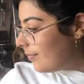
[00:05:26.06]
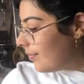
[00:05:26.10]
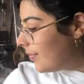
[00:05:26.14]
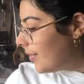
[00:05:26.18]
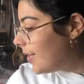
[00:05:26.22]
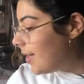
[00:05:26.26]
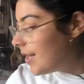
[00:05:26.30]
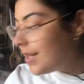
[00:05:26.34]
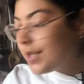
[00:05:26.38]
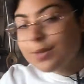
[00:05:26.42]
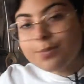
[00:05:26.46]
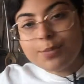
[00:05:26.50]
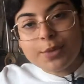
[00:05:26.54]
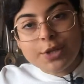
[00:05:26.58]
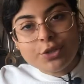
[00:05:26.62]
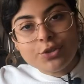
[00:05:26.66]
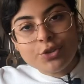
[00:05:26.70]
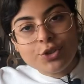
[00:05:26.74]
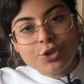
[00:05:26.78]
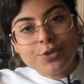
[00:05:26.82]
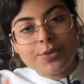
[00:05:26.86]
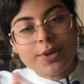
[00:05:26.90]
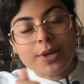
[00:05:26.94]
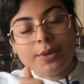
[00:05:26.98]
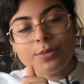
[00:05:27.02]
this
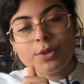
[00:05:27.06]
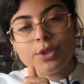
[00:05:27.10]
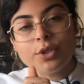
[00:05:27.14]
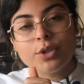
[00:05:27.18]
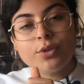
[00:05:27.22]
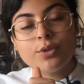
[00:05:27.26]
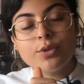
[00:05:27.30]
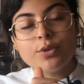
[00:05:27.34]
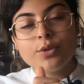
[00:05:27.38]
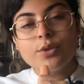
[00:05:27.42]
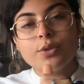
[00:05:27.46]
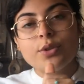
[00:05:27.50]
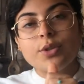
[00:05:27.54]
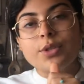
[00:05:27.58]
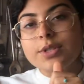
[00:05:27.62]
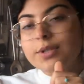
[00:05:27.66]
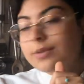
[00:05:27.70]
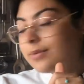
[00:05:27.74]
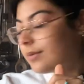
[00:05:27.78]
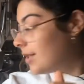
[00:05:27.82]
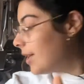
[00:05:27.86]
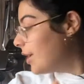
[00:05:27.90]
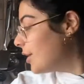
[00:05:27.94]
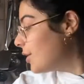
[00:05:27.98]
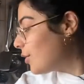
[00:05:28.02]
much, I'm going to use,
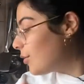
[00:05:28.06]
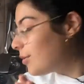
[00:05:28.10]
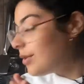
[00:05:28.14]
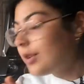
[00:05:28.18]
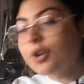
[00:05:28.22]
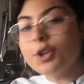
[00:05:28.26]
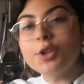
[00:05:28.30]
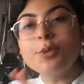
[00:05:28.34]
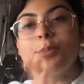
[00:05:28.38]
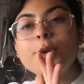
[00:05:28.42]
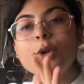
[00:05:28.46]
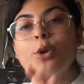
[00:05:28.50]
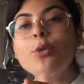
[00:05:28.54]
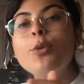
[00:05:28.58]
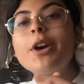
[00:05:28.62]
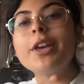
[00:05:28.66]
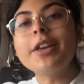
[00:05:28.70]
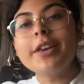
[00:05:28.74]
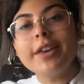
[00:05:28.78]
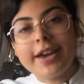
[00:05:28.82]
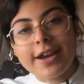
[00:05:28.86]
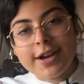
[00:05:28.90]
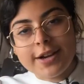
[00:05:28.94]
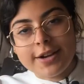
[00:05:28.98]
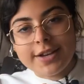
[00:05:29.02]
it's going to be quite
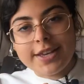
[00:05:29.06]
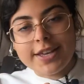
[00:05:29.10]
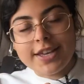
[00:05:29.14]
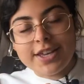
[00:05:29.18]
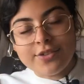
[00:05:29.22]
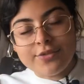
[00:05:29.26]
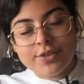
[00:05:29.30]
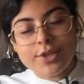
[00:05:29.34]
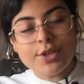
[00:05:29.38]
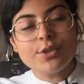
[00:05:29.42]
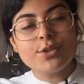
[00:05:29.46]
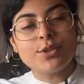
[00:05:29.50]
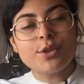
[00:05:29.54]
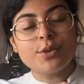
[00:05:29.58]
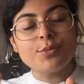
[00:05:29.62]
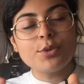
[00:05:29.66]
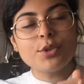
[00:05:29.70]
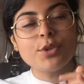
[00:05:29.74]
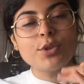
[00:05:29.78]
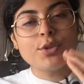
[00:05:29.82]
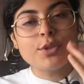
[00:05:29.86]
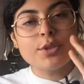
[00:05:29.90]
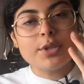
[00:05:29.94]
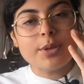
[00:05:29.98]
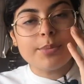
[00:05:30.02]
carrot heavy, so I'm going
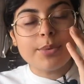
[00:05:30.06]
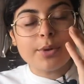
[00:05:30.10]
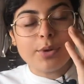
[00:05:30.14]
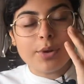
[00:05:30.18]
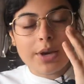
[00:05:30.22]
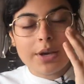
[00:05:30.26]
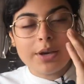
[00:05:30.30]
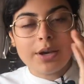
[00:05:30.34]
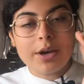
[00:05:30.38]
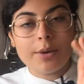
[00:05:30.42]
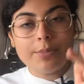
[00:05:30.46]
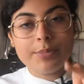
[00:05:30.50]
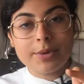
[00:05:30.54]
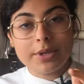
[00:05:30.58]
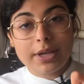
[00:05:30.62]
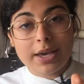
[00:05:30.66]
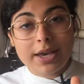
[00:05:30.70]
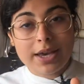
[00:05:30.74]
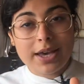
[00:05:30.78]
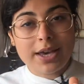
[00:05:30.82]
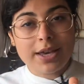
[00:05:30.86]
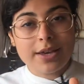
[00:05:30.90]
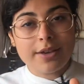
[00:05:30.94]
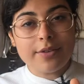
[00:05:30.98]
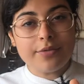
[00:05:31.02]
to use about 1.5 cups
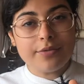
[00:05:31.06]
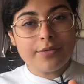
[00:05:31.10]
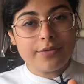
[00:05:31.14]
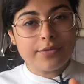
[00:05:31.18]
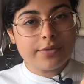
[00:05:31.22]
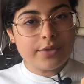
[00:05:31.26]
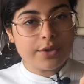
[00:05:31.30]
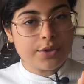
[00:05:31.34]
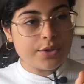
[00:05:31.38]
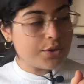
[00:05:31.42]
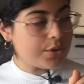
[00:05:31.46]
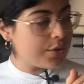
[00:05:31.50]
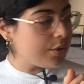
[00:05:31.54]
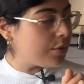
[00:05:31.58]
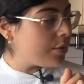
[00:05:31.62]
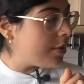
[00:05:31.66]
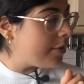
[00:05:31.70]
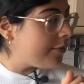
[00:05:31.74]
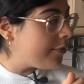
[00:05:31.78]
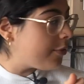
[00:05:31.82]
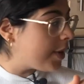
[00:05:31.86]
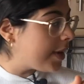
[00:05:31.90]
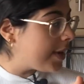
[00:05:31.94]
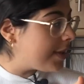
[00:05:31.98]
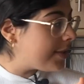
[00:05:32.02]
or so of
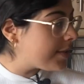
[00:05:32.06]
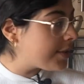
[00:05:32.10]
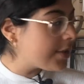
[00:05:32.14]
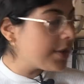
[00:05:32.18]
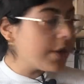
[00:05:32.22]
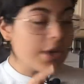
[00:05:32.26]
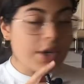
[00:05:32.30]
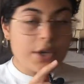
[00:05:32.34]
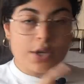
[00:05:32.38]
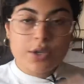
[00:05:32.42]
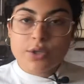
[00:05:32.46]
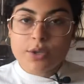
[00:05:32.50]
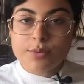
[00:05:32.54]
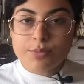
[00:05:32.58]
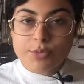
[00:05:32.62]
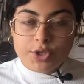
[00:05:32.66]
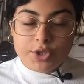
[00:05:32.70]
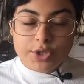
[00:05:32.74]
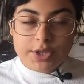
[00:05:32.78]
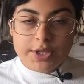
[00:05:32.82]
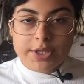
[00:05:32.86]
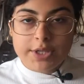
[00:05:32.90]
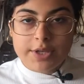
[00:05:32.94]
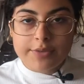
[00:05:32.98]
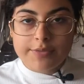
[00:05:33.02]
rice. So I'm just
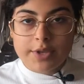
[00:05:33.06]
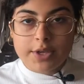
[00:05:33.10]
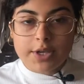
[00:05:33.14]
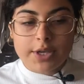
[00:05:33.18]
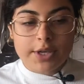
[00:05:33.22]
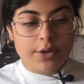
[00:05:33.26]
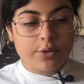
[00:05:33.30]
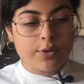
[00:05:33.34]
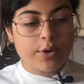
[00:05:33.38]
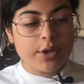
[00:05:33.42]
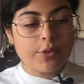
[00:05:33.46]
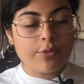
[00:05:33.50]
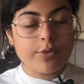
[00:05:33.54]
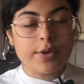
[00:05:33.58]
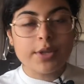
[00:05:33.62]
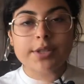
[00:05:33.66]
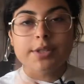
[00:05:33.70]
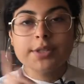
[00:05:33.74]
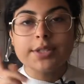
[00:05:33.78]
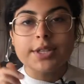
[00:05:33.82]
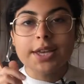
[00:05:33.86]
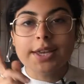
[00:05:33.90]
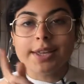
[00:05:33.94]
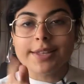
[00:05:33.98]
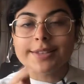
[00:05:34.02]
going to give that a quick rinse
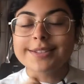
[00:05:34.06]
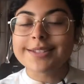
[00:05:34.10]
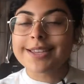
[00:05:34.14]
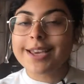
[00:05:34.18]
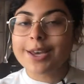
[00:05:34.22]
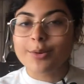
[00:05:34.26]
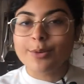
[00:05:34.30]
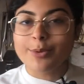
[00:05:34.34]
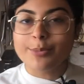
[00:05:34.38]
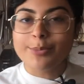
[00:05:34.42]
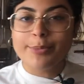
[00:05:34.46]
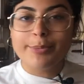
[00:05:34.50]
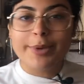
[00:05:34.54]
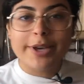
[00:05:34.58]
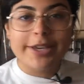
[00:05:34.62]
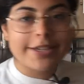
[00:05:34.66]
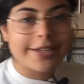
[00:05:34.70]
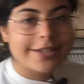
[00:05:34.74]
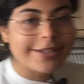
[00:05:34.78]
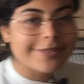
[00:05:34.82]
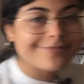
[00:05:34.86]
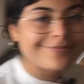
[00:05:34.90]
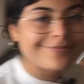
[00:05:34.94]
and I will be back.